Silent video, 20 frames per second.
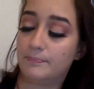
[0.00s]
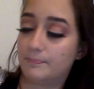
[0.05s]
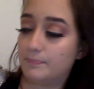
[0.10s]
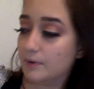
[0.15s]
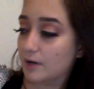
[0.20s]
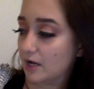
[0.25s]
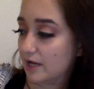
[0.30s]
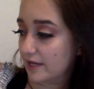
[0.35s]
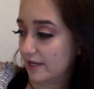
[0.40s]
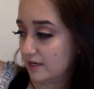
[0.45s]

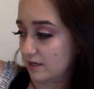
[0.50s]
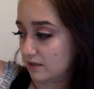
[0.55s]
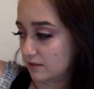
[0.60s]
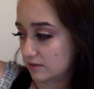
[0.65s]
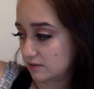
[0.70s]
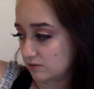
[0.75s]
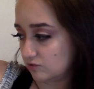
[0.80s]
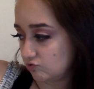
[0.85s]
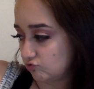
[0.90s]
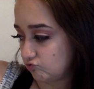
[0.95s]
but
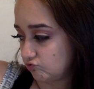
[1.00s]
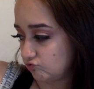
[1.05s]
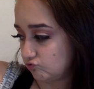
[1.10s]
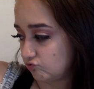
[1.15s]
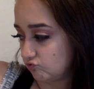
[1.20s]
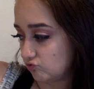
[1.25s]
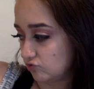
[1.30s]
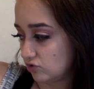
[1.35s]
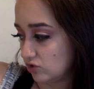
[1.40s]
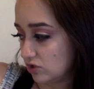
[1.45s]

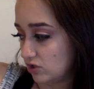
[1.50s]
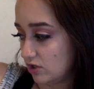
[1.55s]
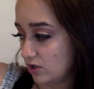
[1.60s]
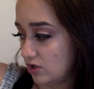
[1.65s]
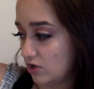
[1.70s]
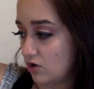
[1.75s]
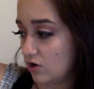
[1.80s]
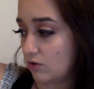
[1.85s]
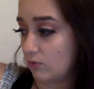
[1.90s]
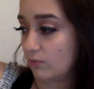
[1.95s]

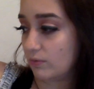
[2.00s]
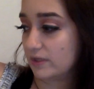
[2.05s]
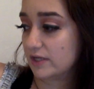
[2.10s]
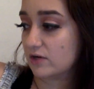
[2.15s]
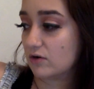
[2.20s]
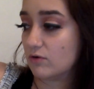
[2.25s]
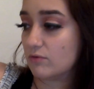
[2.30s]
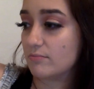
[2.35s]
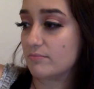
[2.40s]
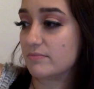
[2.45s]
we
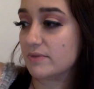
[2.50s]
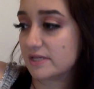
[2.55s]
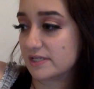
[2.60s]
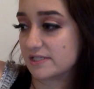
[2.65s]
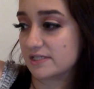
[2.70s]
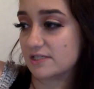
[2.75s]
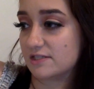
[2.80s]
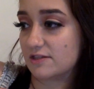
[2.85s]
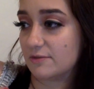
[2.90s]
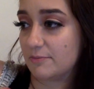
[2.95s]
don't
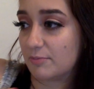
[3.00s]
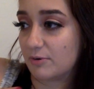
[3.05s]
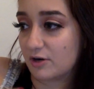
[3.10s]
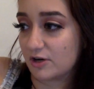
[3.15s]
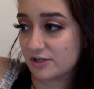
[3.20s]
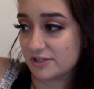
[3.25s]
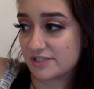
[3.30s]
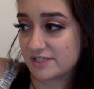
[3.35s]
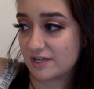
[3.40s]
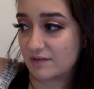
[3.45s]
miss the
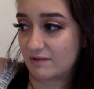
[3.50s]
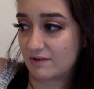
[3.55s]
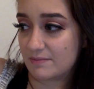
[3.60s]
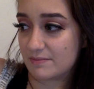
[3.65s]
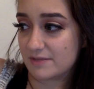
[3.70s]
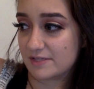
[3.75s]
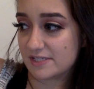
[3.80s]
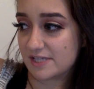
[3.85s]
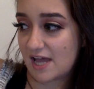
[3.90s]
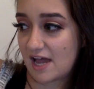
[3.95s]
person. We
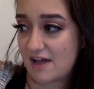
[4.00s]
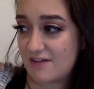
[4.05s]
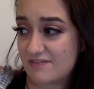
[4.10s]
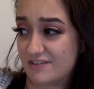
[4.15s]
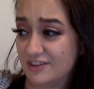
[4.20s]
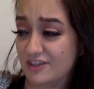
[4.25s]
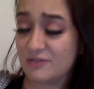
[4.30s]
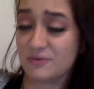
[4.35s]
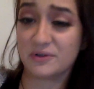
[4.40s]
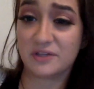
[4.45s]
miss
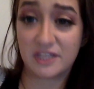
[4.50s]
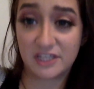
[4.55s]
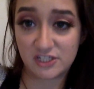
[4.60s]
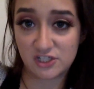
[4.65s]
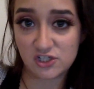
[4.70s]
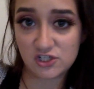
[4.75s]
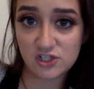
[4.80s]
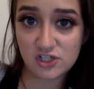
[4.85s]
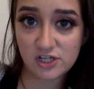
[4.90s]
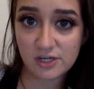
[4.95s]
having the
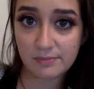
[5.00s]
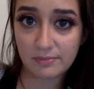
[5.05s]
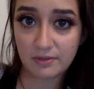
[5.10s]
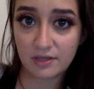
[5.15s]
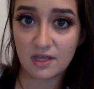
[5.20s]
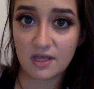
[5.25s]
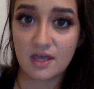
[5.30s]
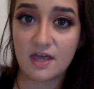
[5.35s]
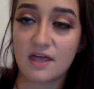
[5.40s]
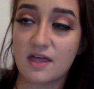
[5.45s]
relationship
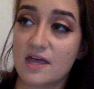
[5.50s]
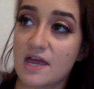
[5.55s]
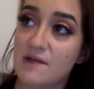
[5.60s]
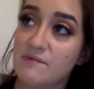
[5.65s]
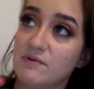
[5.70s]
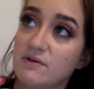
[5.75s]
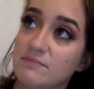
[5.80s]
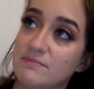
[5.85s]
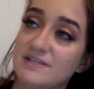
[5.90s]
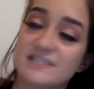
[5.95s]

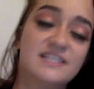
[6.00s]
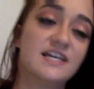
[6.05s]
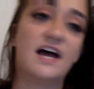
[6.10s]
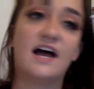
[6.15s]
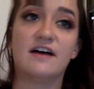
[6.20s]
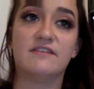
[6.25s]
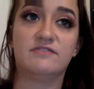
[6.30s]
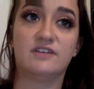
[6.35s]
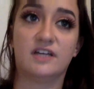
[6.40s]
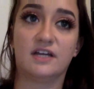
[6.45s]
and we miss
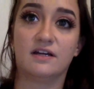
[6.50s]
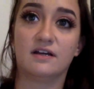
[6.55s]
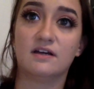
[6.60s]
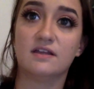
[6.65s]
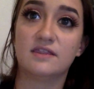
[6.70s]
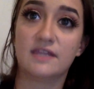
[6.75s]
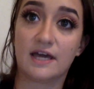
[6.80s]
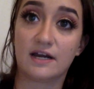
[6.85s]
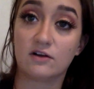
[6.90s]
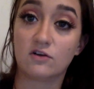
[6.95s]
having
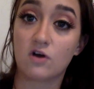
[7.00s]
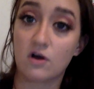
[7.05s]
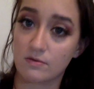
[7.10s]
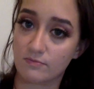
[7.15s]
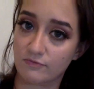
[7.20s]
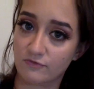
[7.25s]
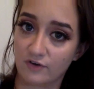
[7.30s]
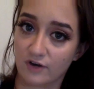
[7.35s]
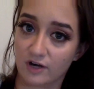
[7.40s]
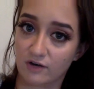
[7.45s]
that
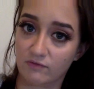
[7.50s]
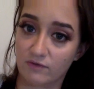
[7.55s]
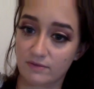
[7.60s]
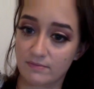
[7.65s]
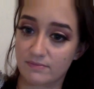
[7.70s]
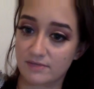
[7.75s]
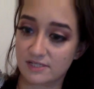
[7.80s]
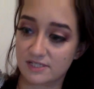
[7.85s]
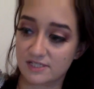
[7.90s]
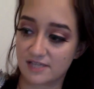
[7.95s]
comfort. We
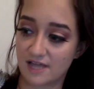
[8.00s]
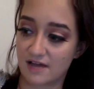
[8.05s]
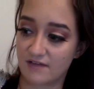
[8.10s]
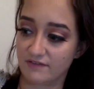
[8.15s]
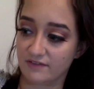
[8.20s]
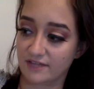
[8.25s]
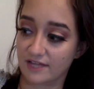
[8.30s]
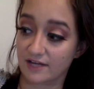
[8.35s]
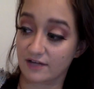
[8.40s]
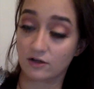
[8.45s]
miss
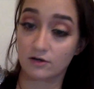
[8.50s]
having that